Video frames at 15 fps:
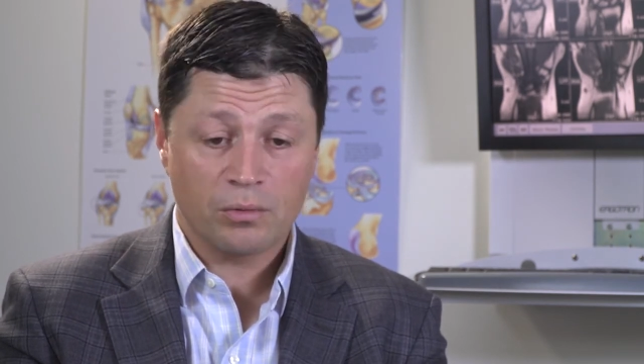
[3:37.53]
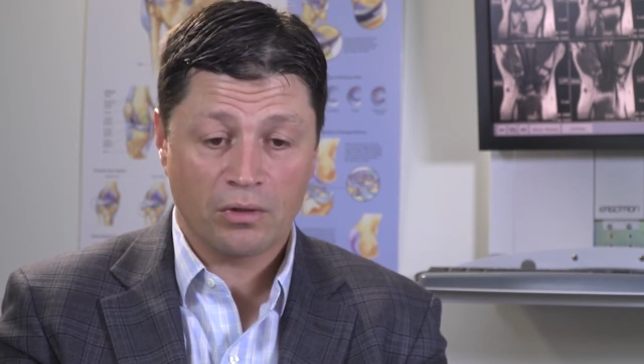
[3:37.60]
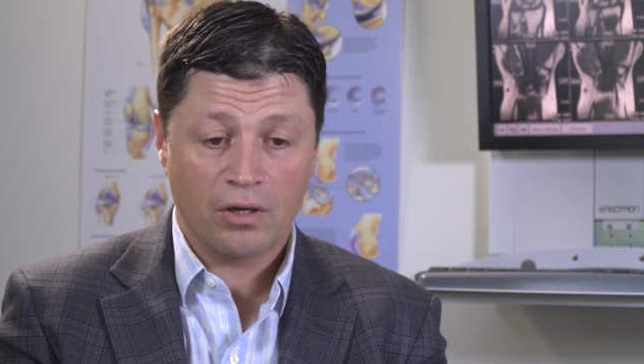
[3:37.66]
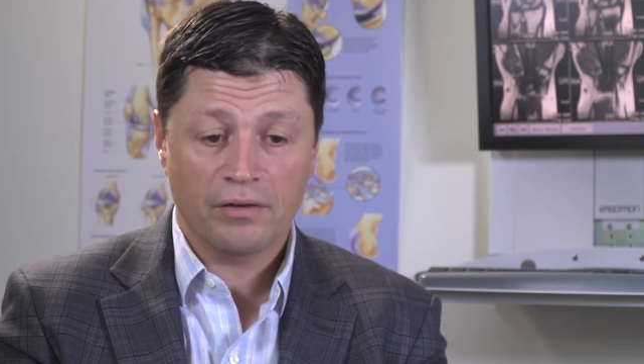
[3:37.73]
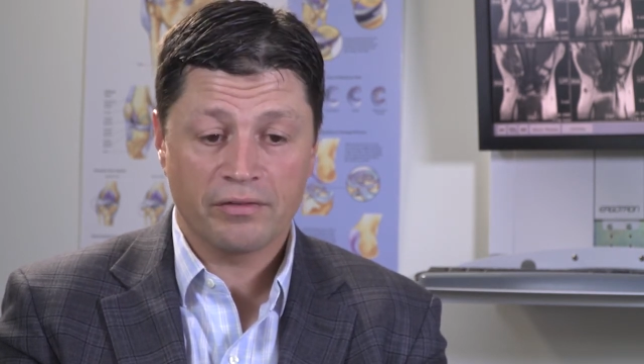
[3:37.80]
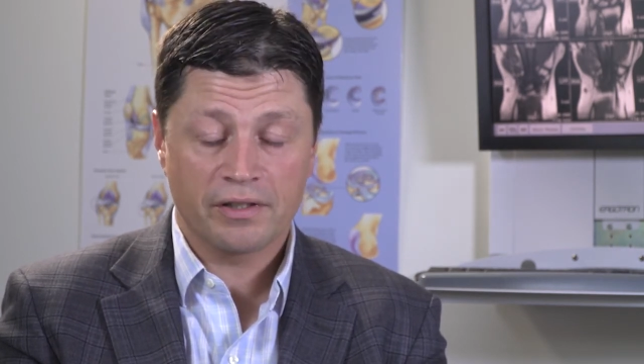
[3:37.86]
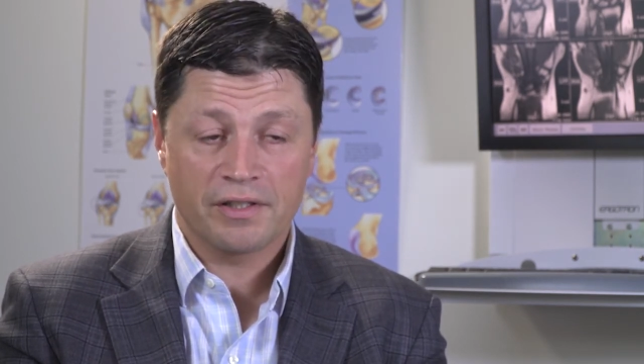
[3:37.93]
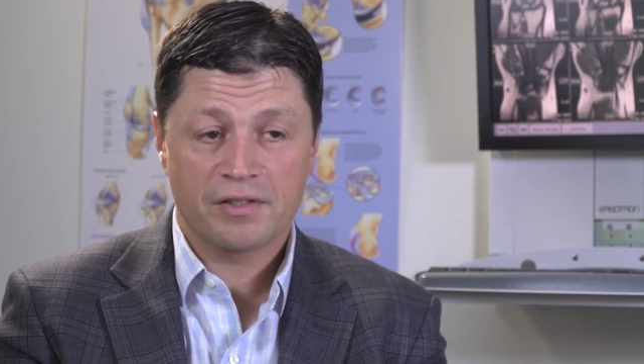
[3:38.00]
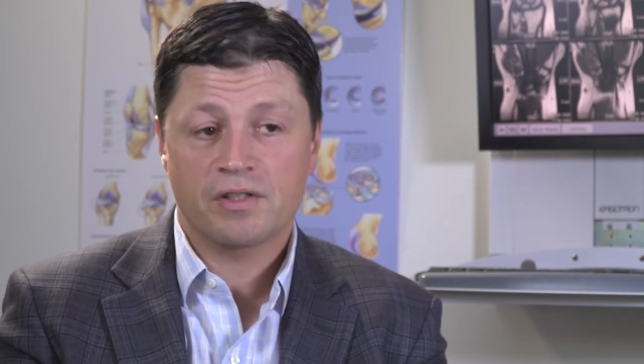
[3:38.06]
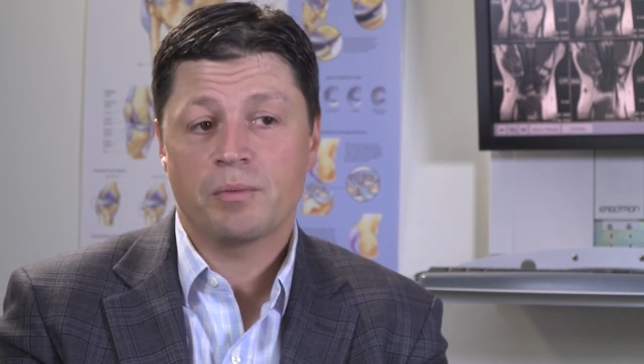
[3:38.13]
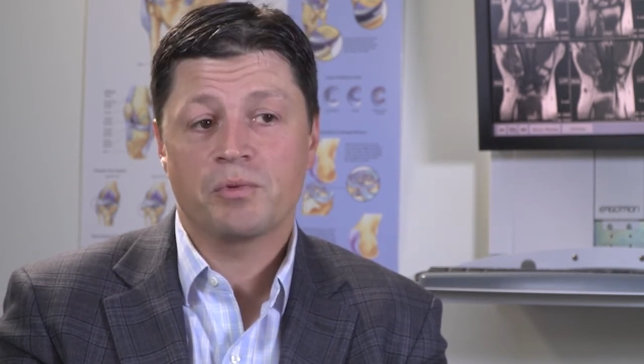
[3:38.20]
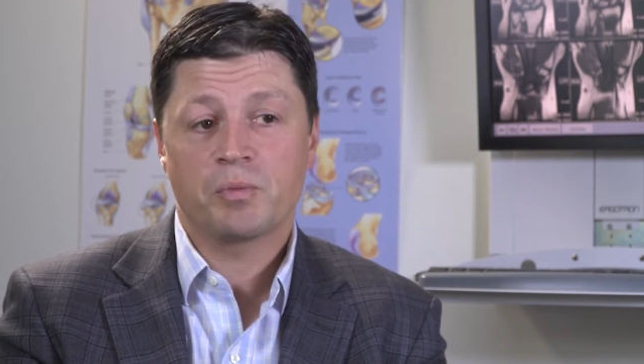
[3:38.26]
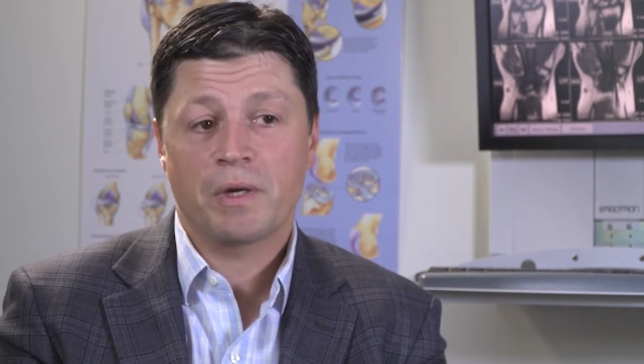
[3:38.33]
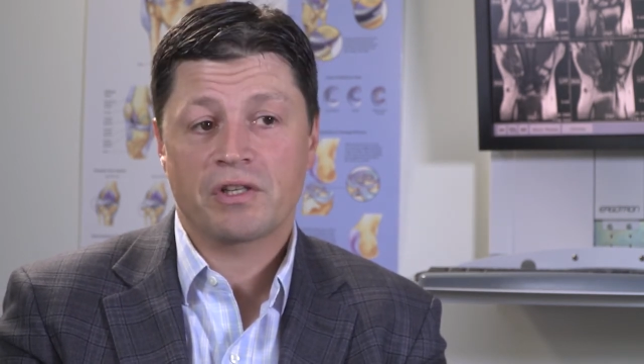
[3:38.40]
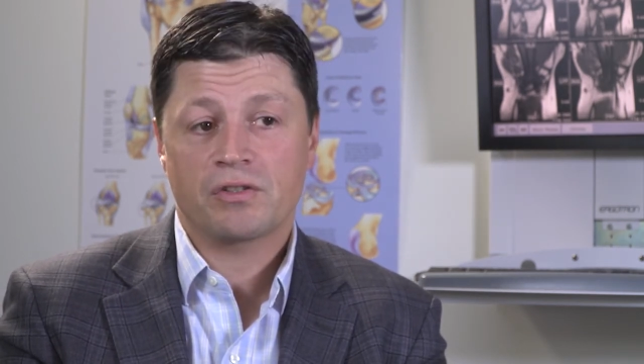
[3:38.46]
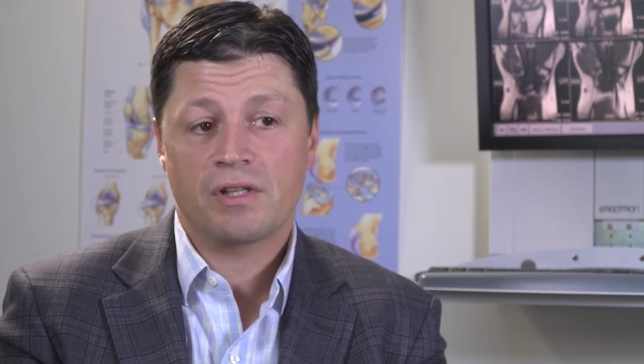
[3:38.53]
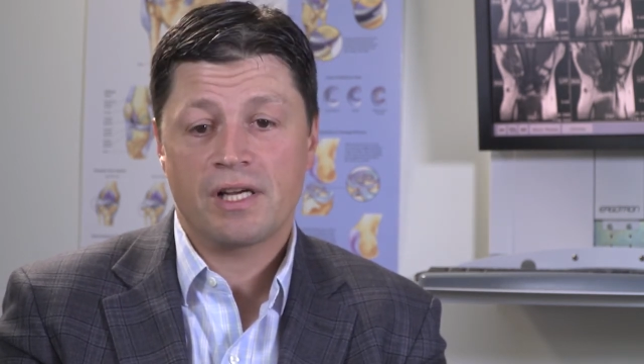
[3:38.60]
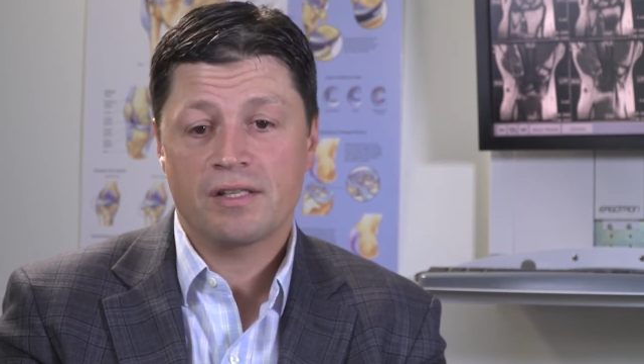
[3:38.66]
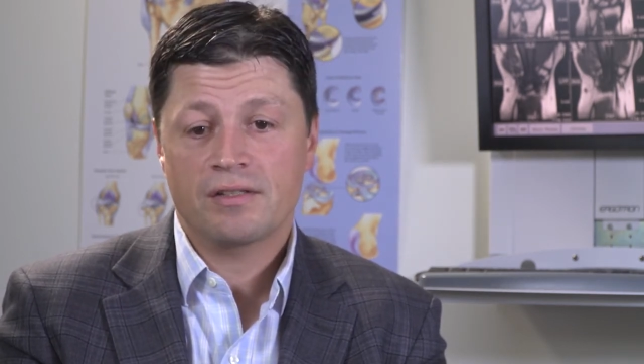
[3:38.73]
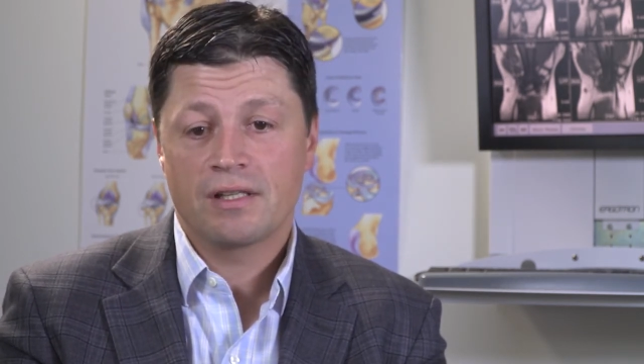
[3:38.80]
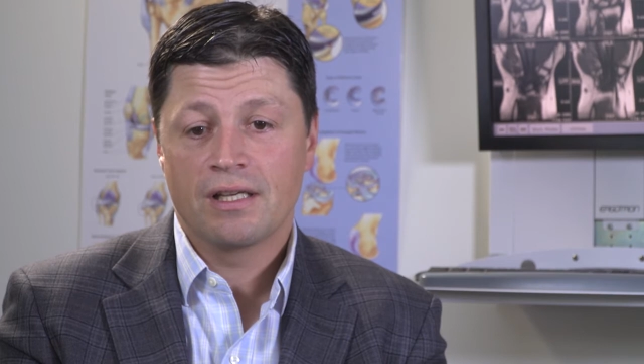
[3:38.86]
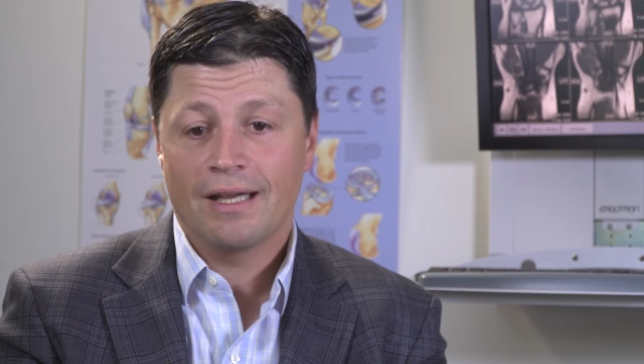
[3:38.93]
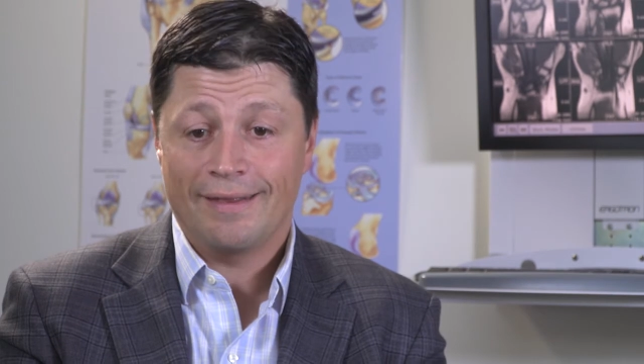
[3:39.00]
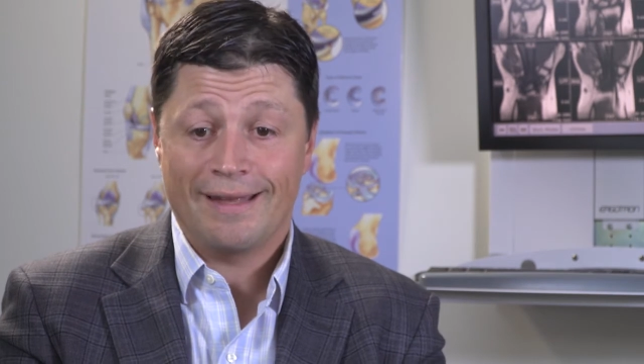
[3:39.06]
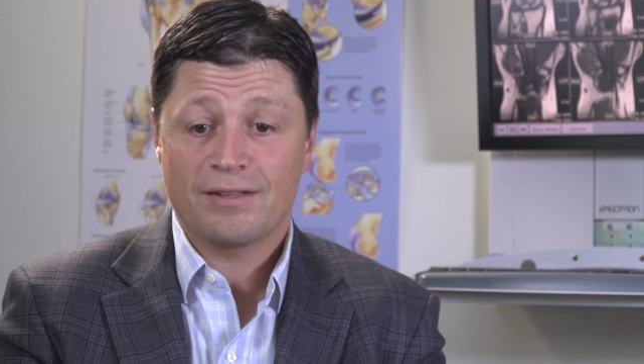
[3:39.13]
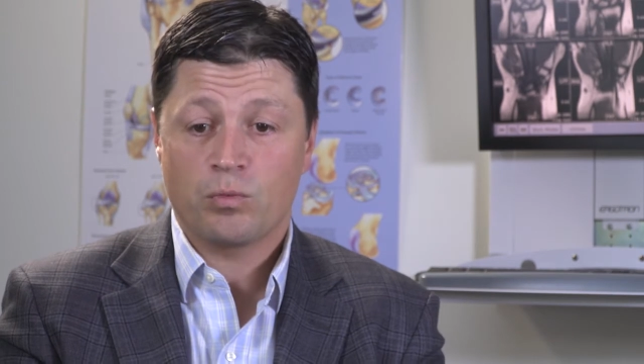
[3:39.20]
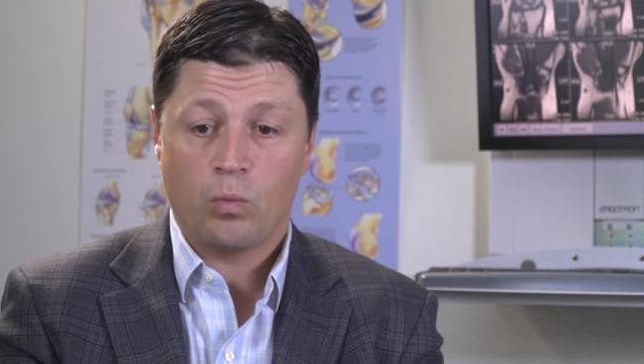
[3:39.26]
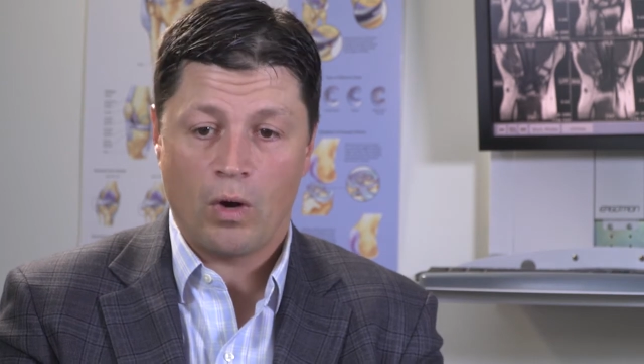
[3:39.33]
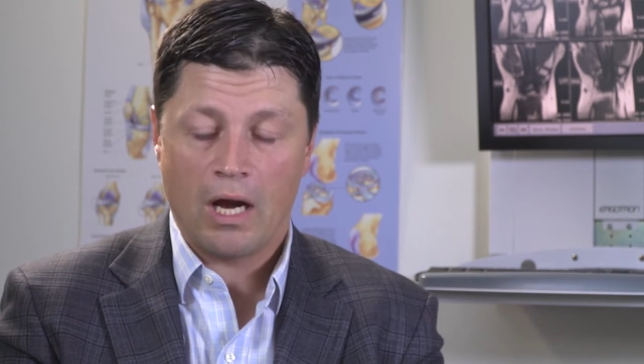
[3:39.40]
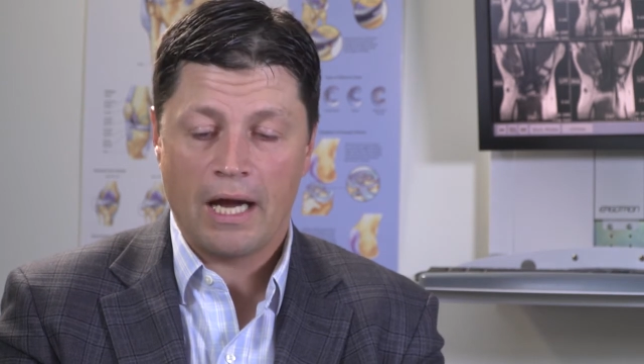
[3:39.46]
We're all very subspecialized, and
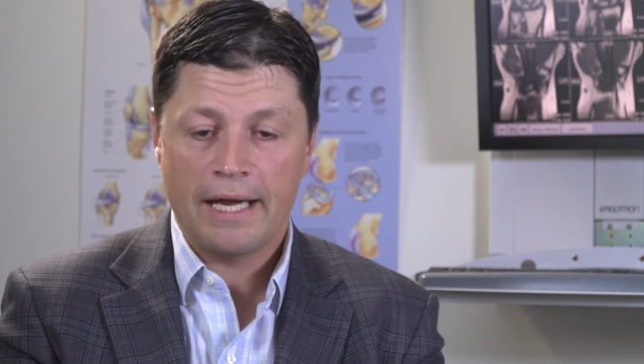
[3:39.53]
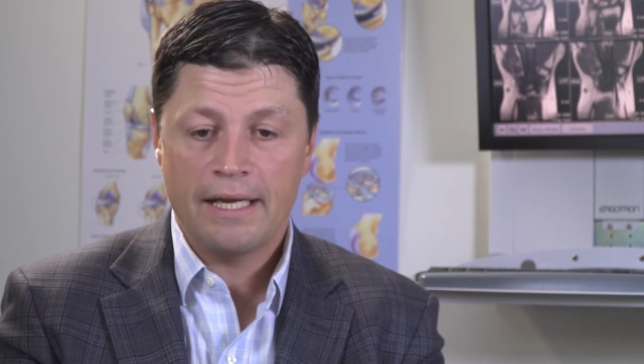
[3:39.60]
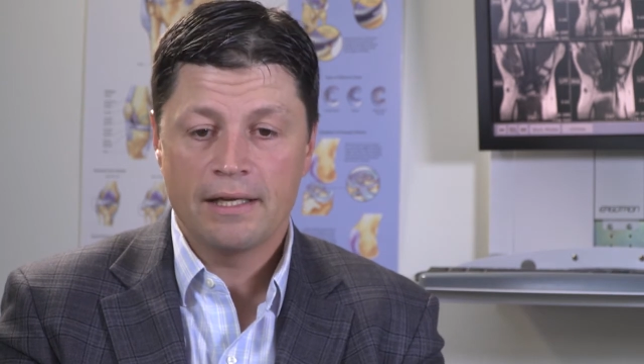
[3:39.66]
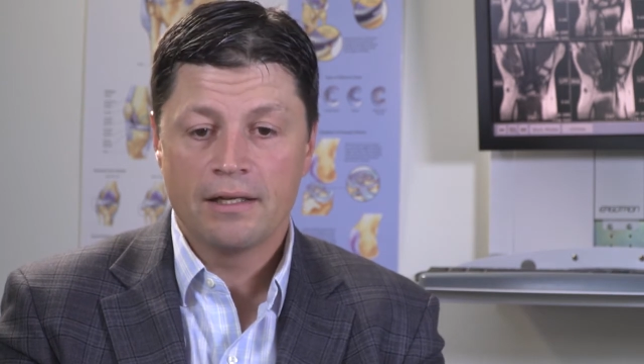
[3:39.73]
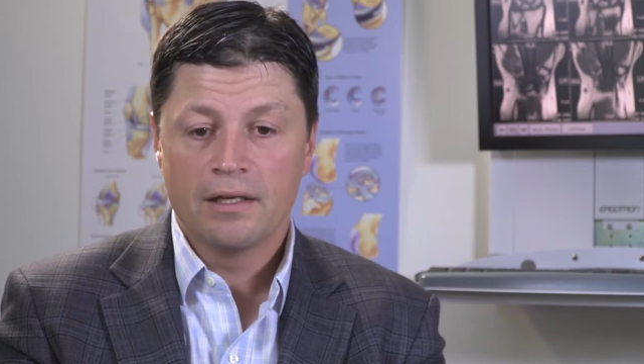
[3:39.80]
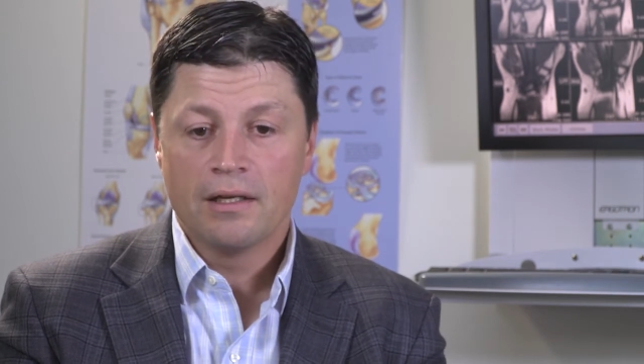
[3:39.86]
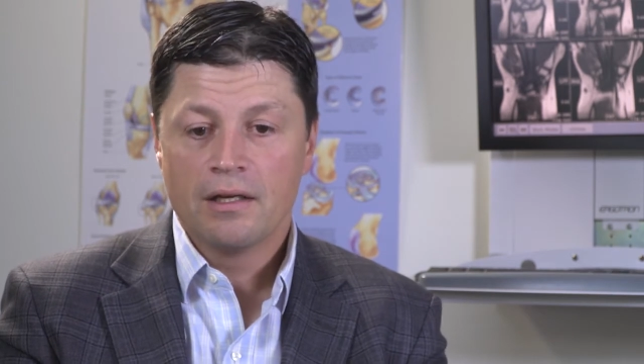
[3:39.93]
that's why,